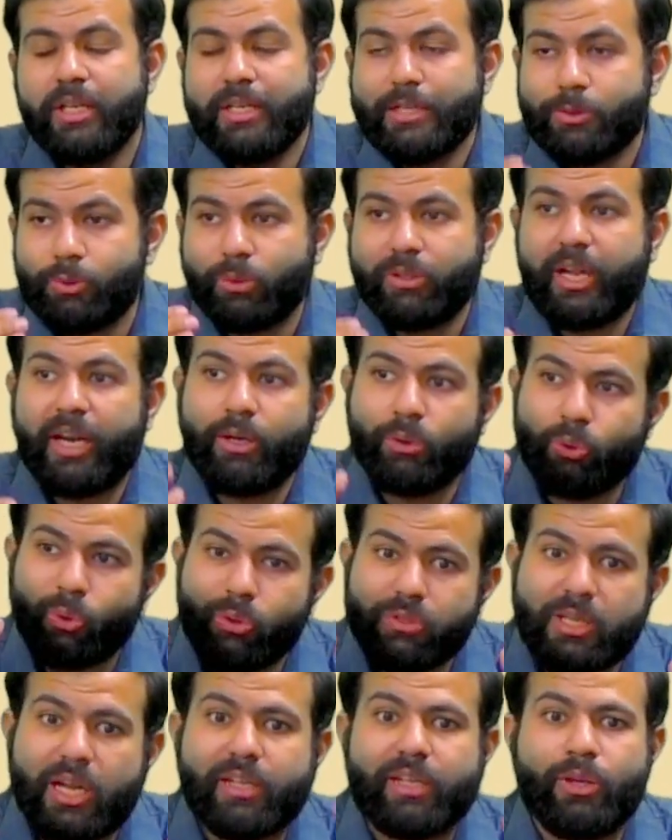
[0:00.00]
So that
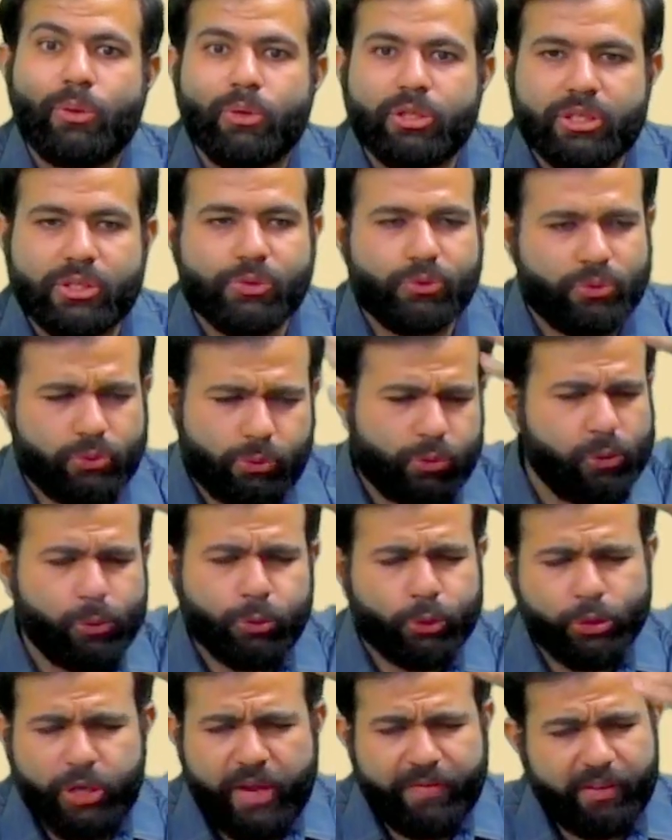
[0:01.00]
those are the questions. You
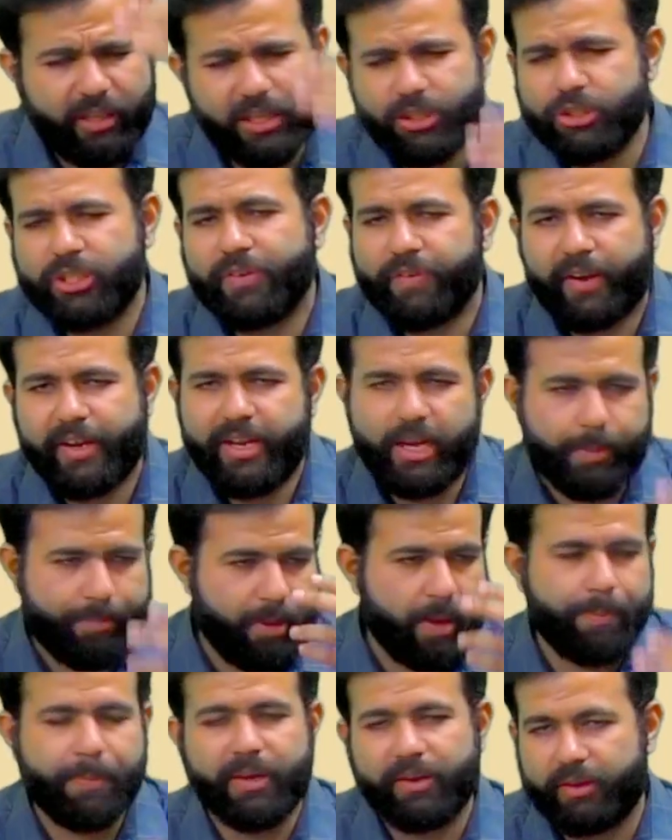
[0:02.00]
should have a list ready, a
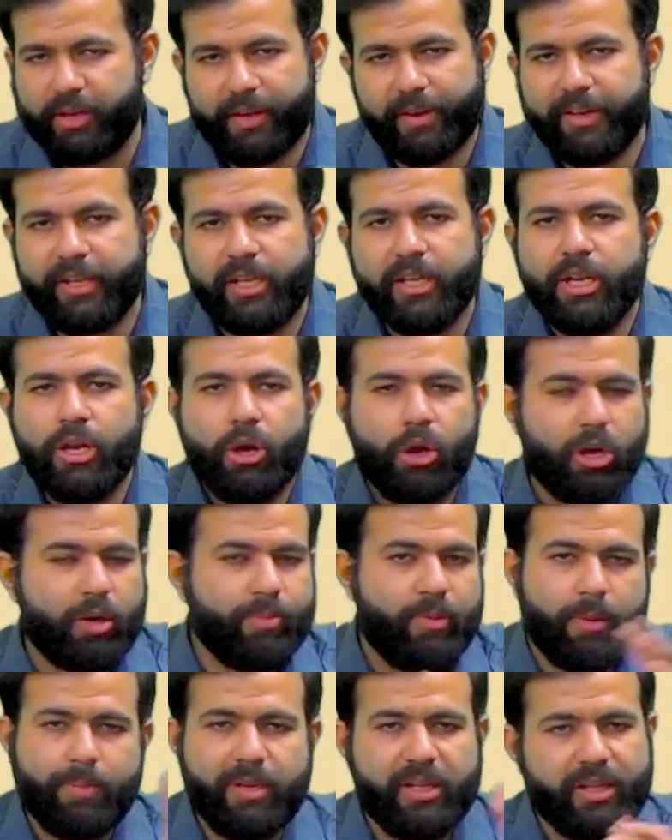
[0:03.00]
paper ready, or
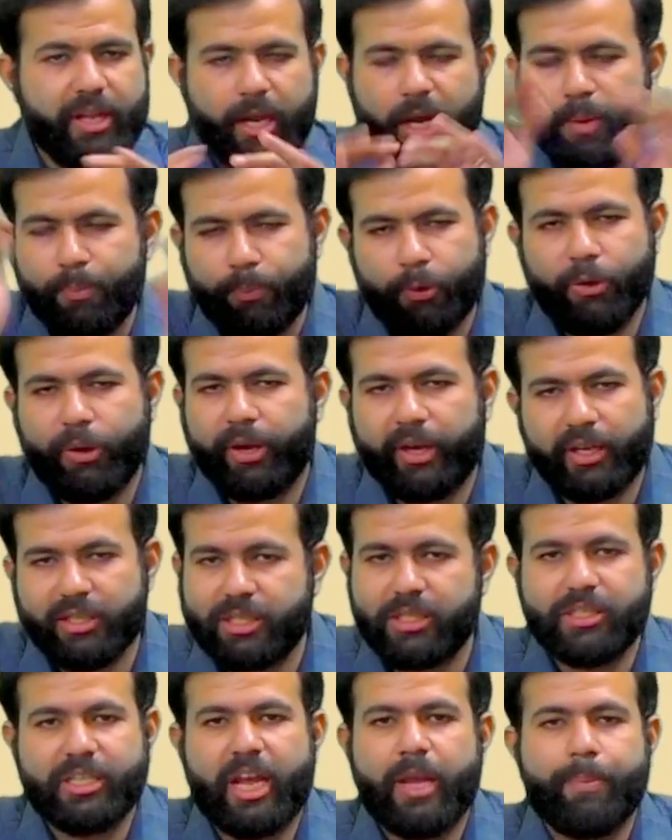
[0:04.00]
maybe in the computer you can
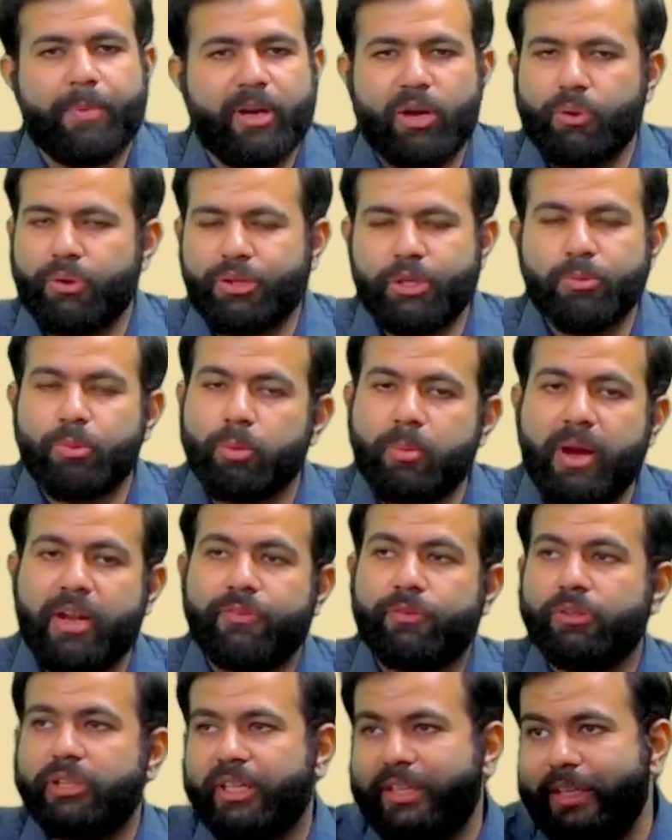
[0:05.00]
just type it out in your mobile
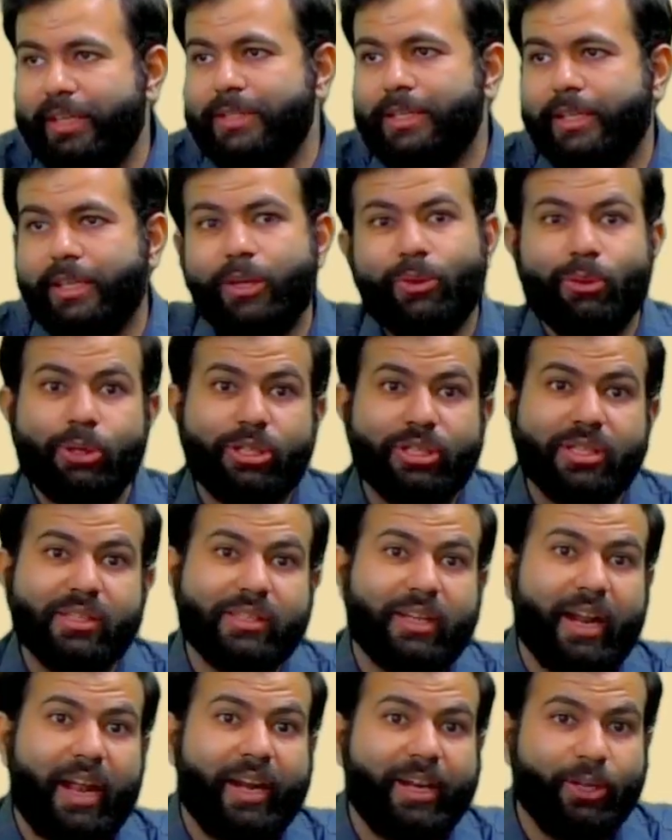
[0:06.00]
phone that these are the questions
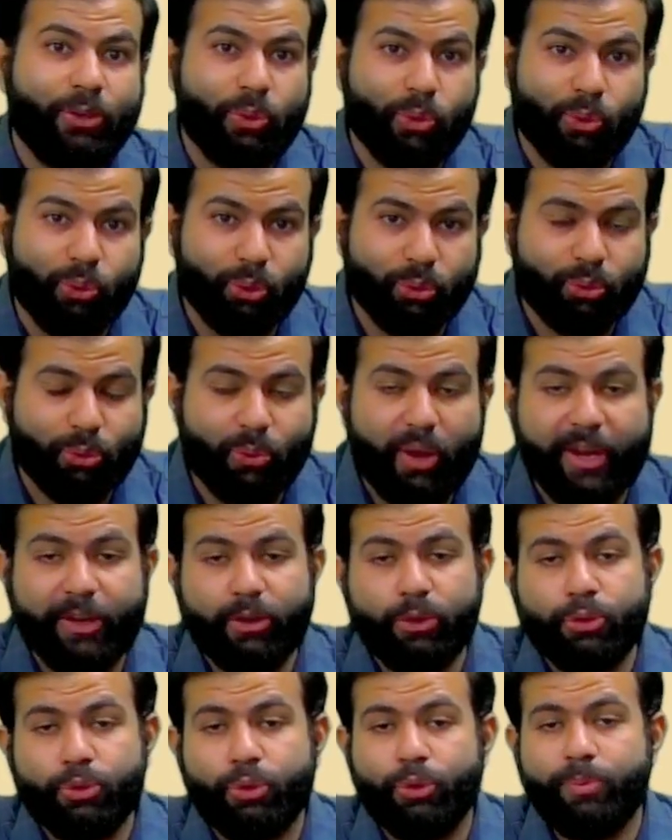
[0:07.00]
that I need to go through, and
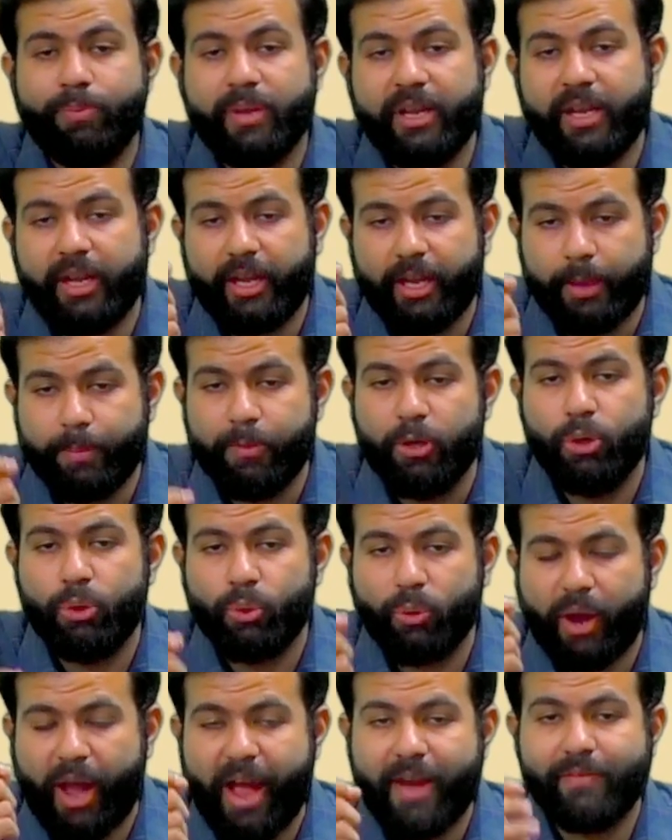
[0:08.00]
you should be able
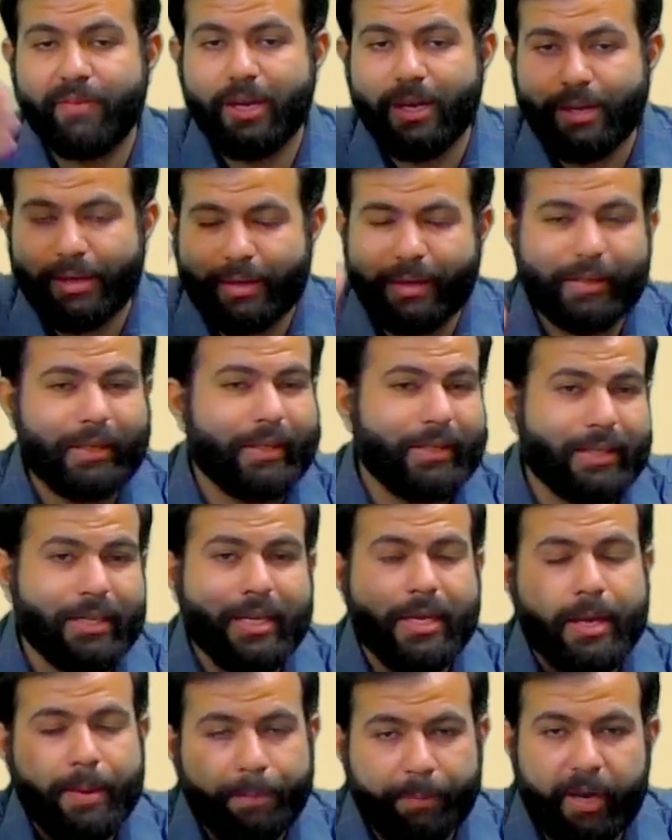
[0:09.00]
to have a written
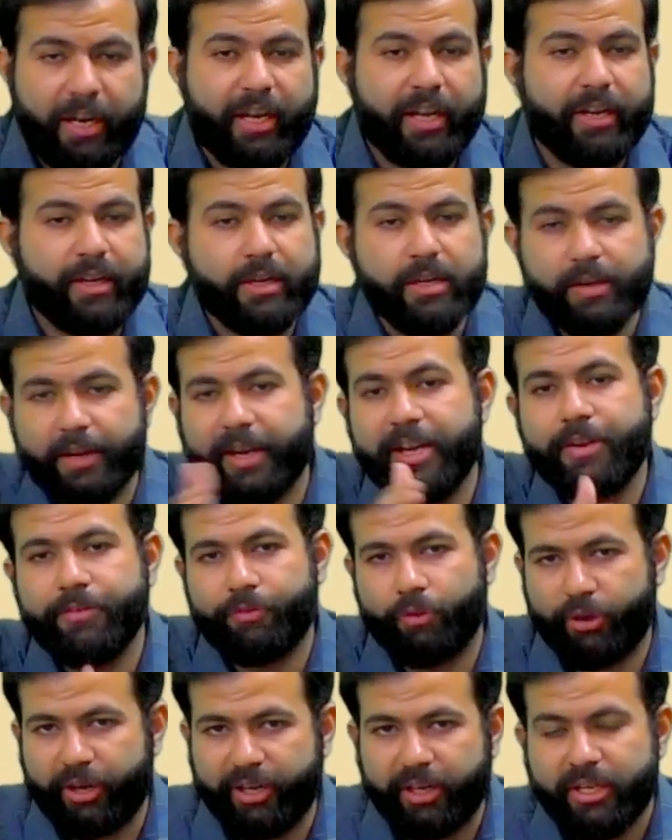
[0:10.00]
material ready
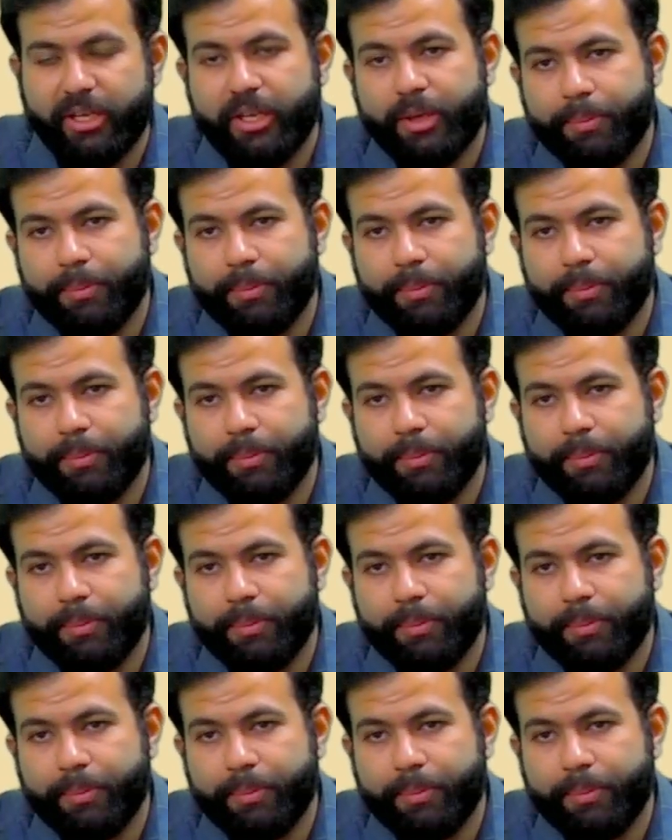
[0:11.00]
for it.